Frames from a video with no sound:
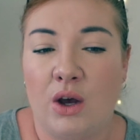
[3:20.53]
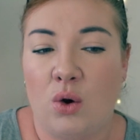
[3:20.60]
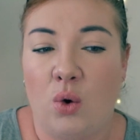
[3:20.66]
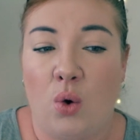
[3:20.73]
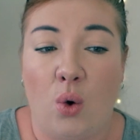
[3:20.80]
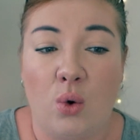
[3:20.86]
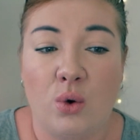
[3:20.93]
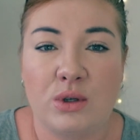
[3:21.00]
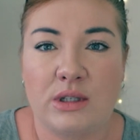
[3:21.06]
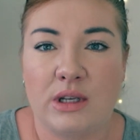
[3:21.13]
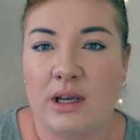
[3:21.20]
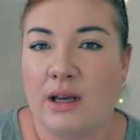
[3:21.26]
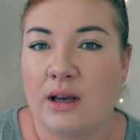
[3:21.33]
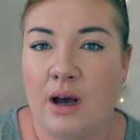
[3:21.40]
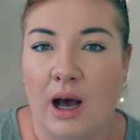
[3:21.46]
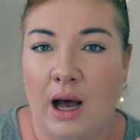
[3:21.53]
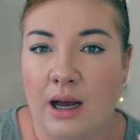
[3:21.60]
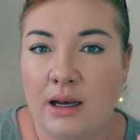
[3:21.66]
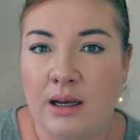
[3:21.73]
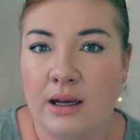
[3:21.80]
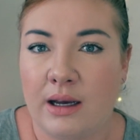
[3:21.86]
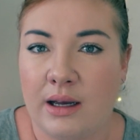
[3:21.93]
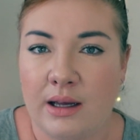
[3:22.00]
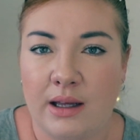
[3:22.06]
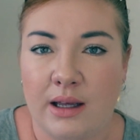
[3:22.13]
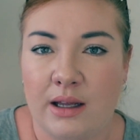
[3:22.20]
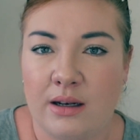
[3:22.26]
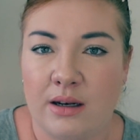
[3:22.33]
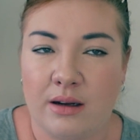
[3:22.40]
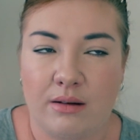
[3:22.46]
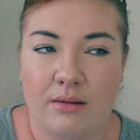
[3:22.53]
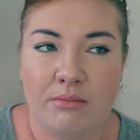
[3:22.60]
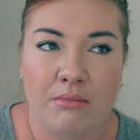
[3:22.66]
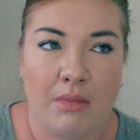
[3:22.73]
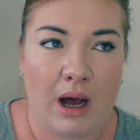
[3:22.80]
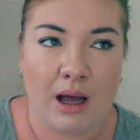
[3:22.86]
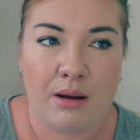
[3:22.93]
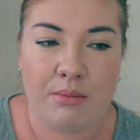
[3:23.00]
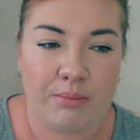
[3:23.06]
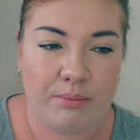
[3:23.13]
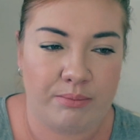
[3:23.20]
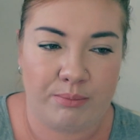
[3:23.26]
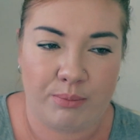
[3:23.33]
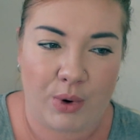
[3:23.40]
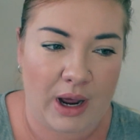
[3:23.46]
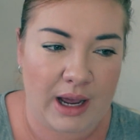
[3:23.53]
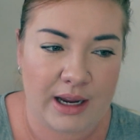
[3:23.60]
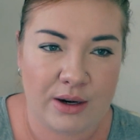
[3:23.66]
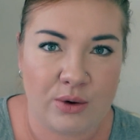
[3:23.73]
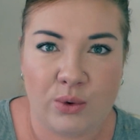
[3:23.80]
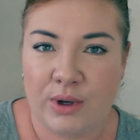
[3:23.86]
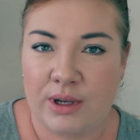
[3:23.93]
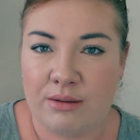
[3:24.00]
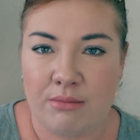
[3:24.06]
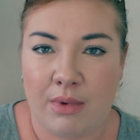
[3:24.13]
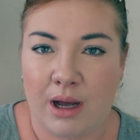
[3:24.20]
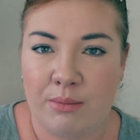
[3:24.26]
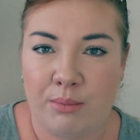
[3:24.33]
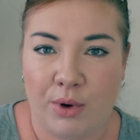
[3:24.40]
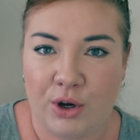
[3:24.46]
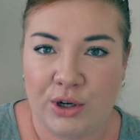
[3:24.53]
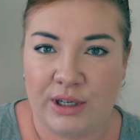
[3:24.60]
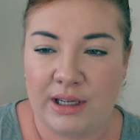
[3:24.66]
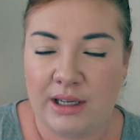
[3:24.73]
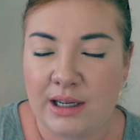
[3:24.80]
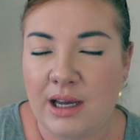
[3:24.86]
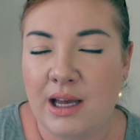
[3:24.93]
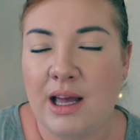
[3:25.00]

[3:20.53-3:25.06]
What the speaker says: causing hunger in my brain or in my body.